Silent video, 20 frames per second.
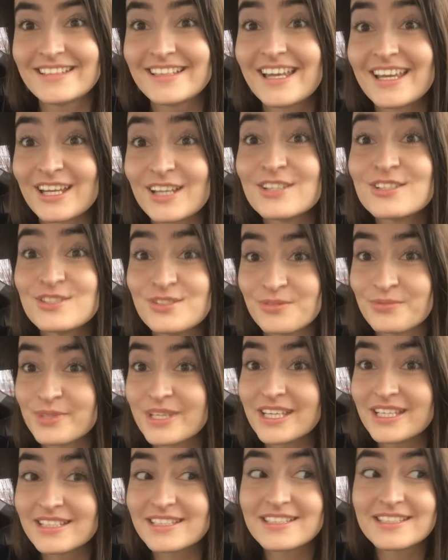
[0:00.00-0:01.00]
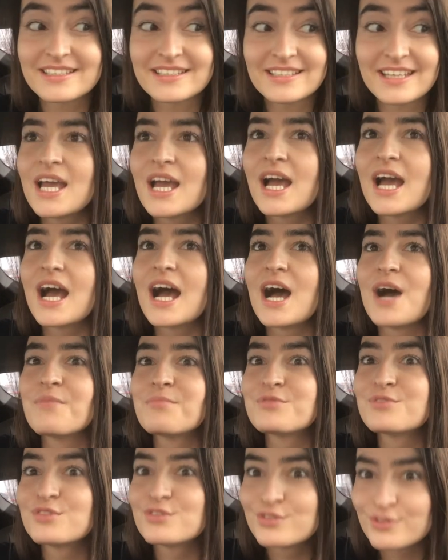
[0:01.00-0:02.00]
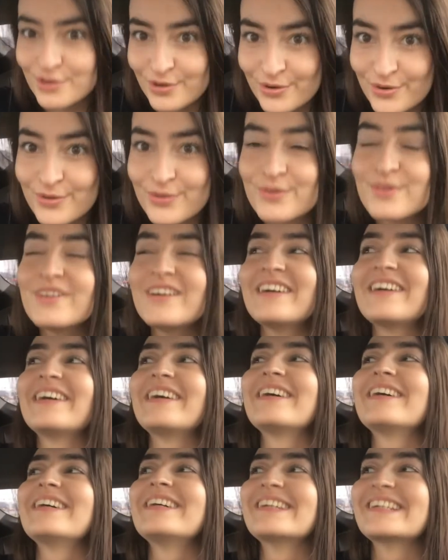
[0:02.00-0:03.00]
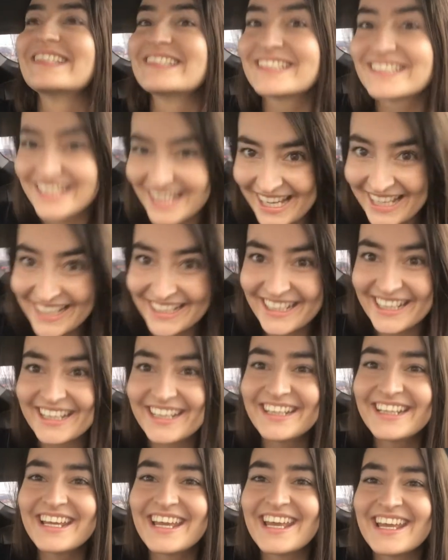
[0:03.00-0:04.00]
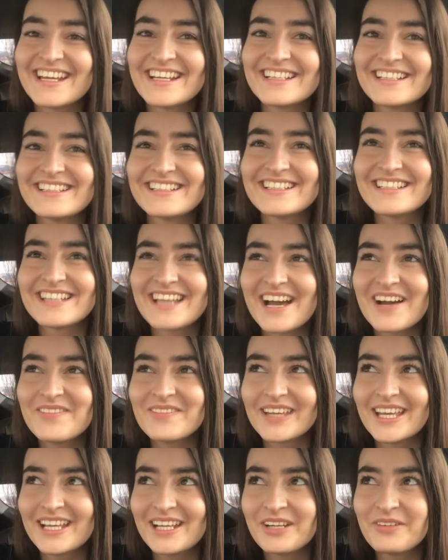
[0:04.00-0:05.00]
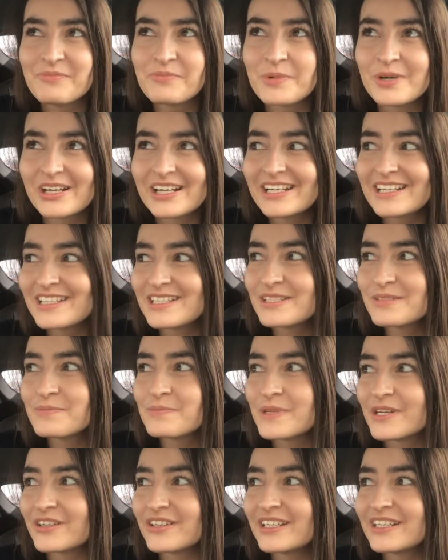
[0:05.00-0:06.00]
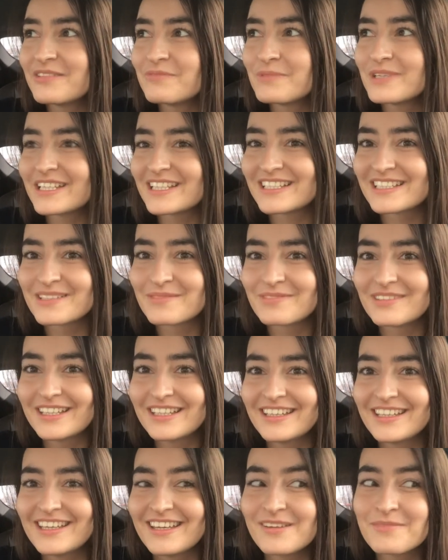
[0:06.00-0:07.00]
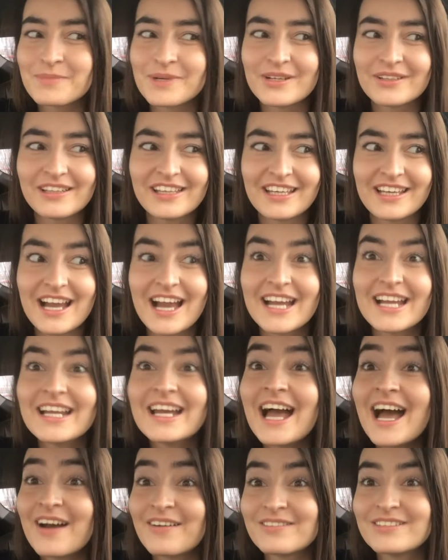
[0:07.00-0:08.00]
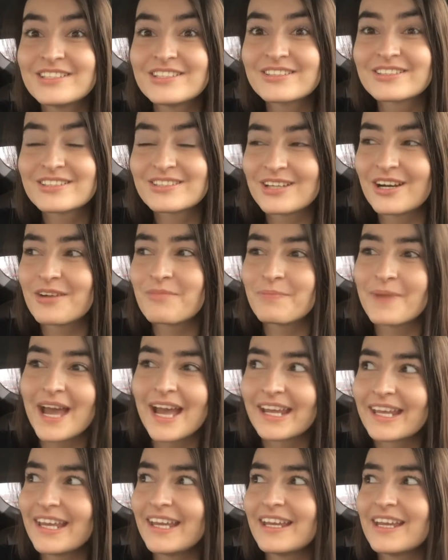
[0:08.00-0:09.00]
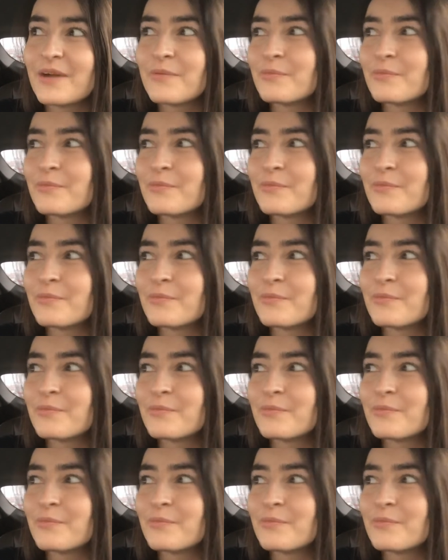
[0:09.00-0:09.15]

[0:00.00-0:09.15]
like in 2 weeks. I'm so excited and I'm getting more in a spirit because I'm thinking about like I have to start packing.